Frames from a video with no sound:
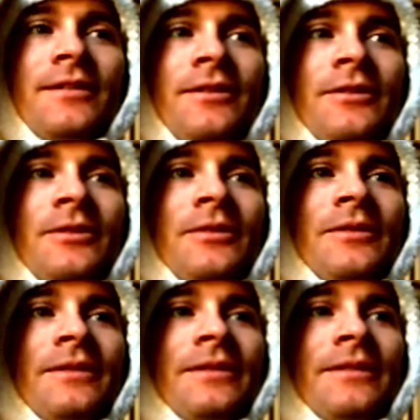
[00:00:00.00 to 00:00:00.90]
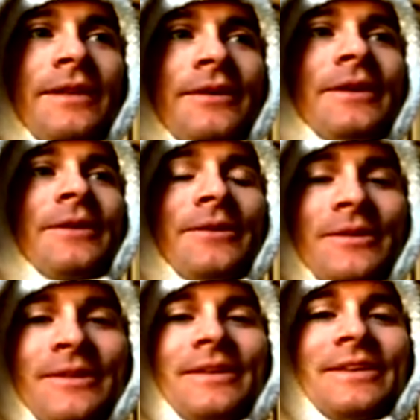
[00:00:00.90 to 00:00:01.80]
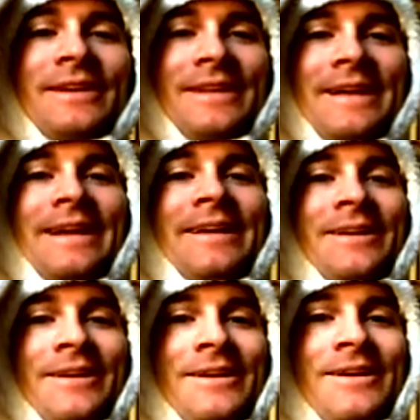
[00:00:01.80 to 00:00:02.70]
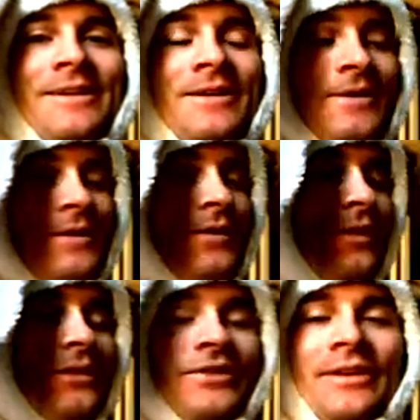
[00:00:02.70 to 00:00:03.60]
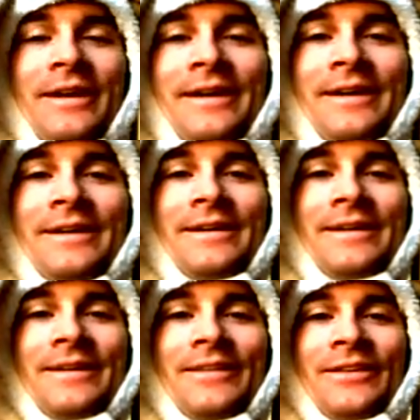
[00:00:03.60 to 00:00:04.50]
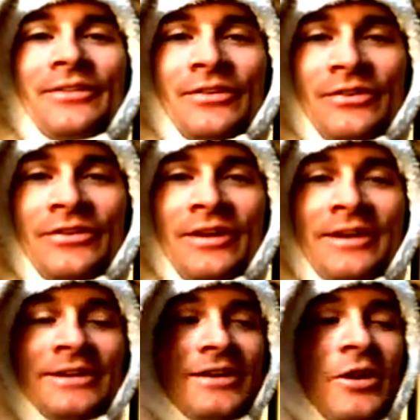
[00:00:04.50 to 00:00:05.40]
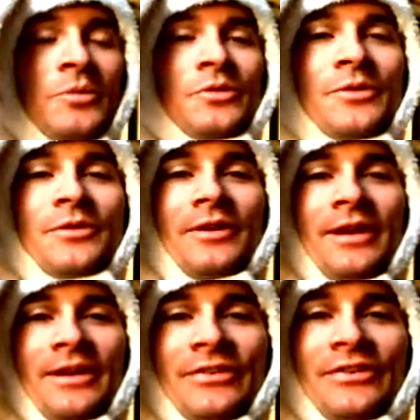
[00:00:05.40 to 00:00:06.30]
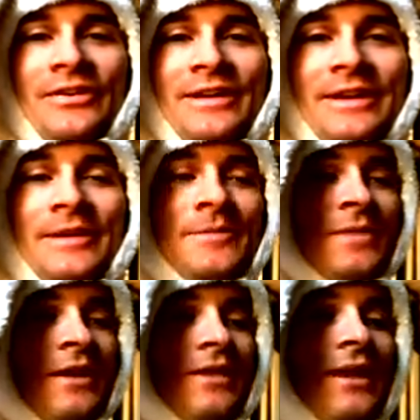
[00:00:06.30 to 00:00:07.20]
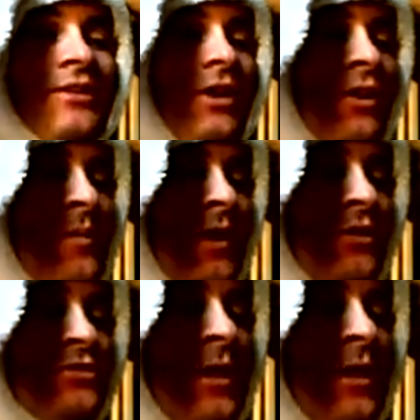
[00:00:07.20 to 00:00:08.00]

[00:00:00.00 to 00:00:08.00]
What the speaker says: Oh, there we go. Listen to that. This zine comes with a CD that's all about